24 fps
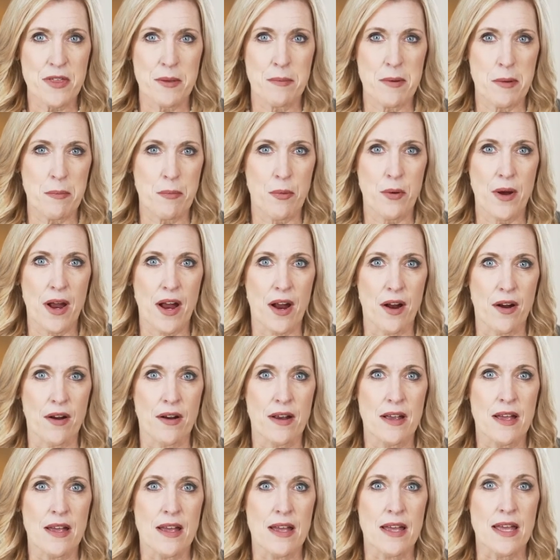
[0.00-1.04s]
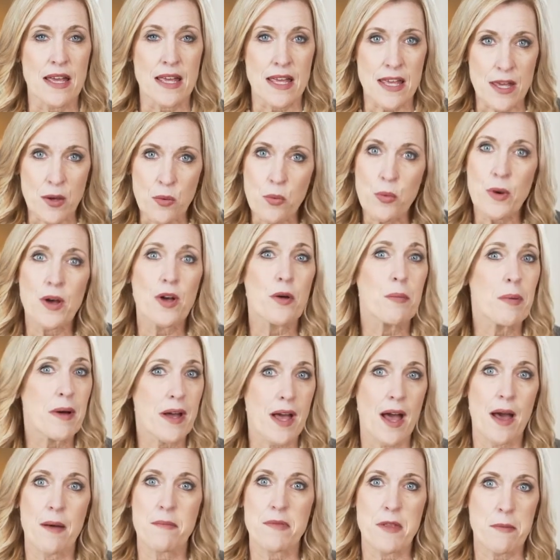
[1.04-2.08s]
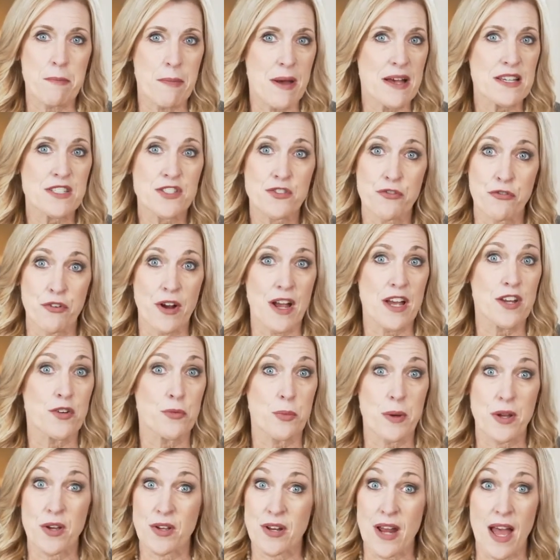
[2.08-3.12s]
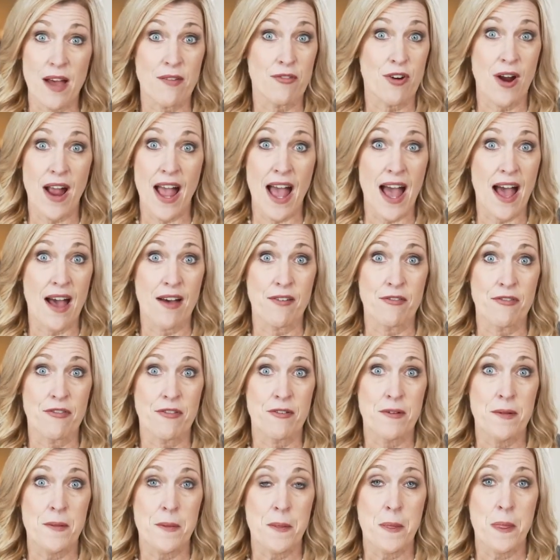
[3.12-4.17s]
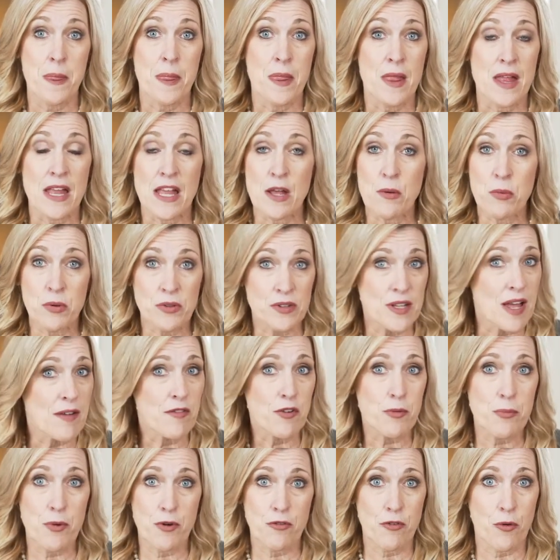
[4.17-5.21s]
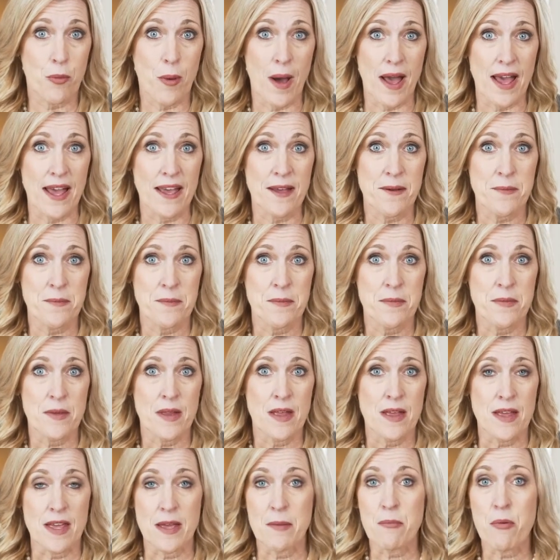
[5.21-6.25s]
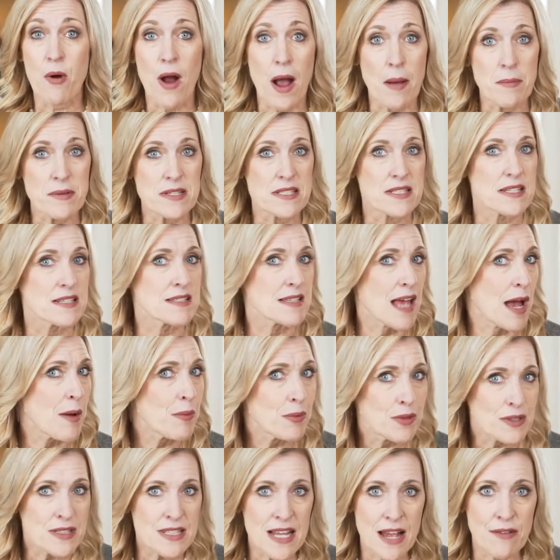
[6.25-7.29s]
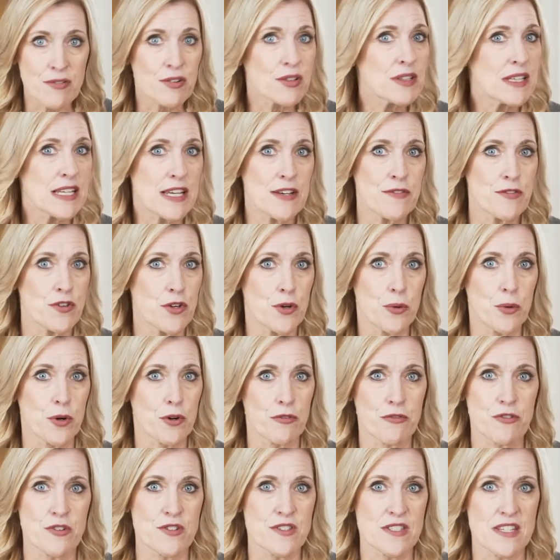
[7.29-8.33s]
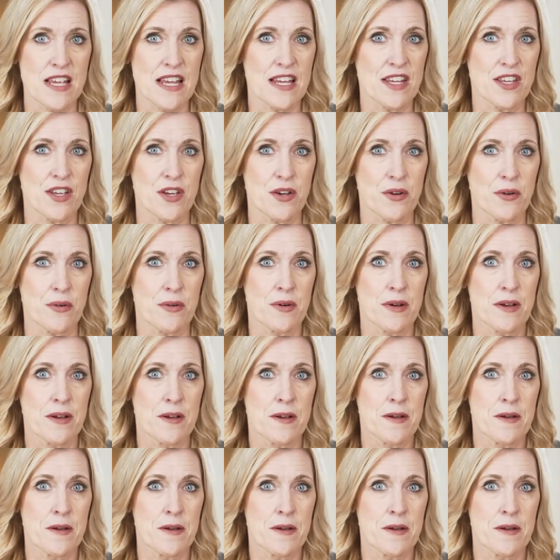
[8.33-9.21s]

with him in prayer, he will become the best friend we could ever have. He will never move away. He promises, "I will never leave you or forsake you."